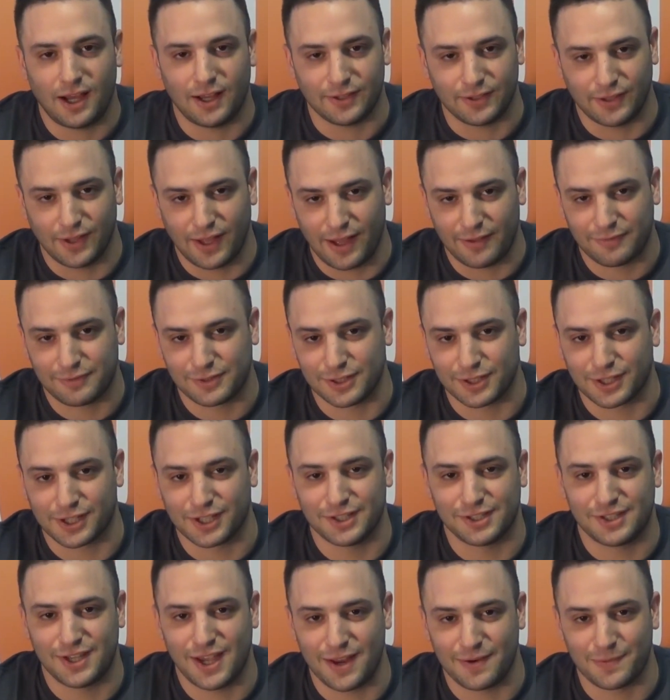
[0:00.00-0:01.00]
you'll have to
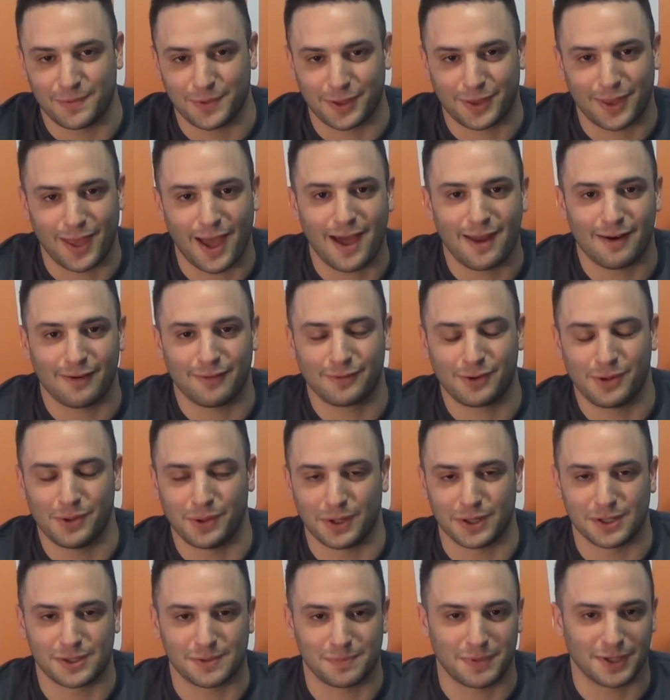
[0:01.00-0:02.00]
contend with that, of
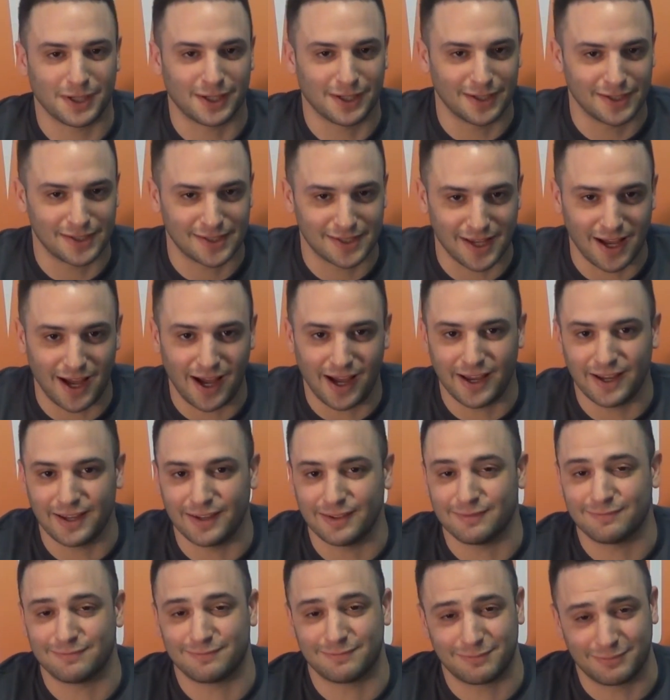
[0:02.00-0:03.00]
course, because
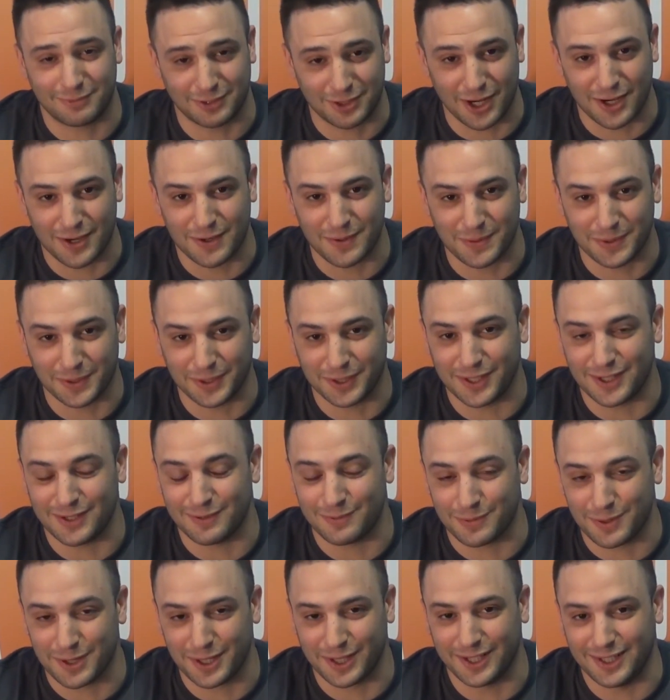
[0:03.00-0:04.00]
I genuinely
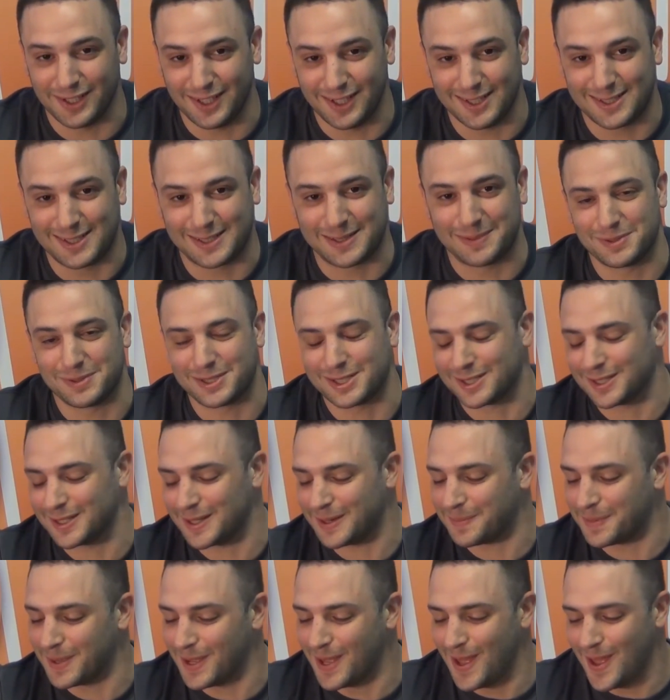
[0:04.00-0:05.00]
really need
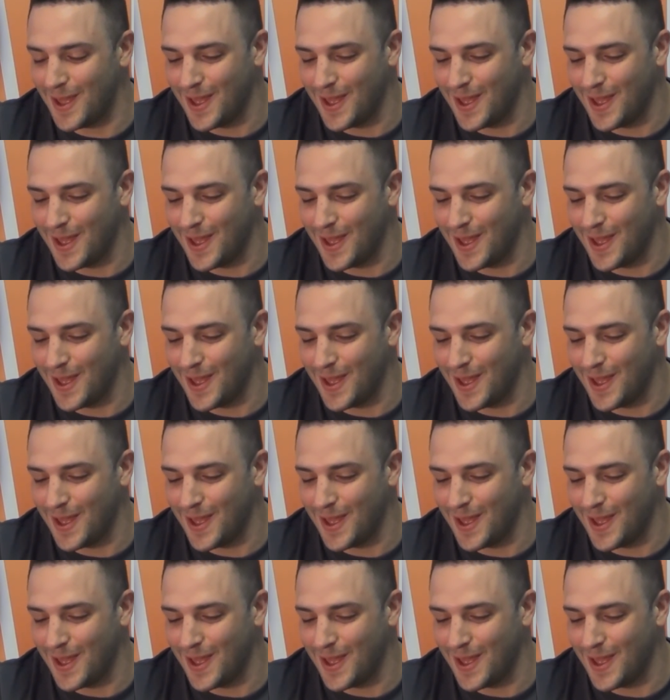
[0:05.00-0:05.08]
sleep.